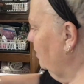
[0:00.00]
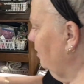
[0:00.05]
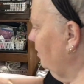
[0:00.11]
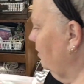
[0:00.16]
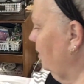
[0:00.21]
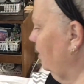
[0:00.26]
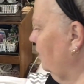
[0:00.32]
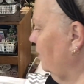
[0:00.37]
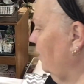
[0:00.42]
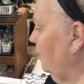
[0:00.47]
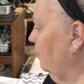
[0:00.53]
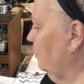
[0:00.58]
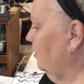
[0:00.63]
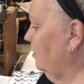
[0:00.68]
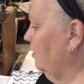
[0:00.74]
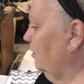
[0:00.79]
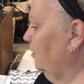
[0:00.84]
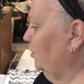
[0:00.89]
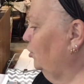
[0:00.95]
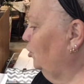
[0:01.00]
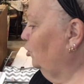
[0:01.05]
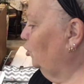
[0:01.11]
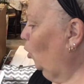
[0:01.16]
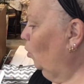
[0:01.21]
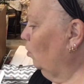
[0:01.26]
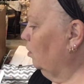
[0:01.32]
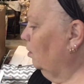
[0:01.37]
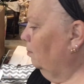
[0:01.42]
They are
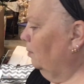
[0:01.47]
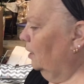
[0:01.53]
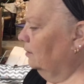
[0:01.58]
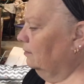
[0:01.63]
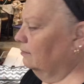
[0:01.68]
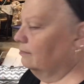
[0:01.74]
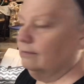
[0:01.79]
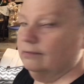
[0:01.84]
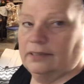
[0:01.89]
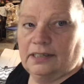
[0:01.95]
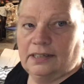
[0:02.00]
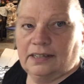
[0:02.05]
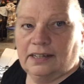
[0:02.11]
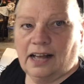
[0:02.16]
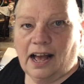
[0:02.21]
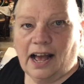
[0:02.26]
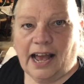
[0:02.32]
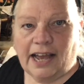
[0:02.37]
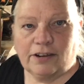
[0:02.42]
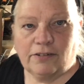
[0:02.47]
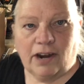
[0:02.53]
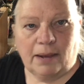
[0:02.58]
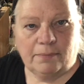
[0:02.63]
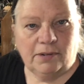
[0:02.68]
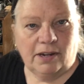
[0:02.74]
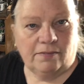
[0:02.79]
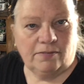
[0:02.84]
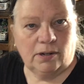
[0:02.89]
adorable. I
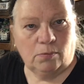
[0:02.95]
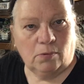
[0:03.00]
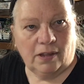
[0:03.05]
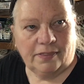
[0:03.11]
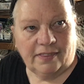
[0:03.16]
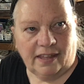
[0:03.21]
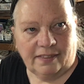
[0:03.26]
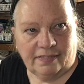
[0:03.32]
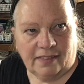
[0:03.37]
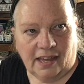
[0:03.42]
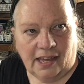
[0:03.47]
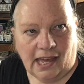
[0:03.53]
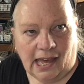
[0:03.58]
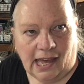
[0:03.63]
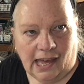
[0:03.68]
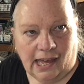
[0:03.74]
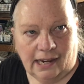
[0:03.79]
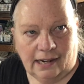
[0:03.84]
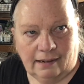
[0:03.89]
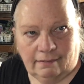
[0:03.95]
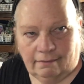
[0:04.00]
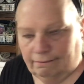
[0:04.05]
grabbed every one that they had.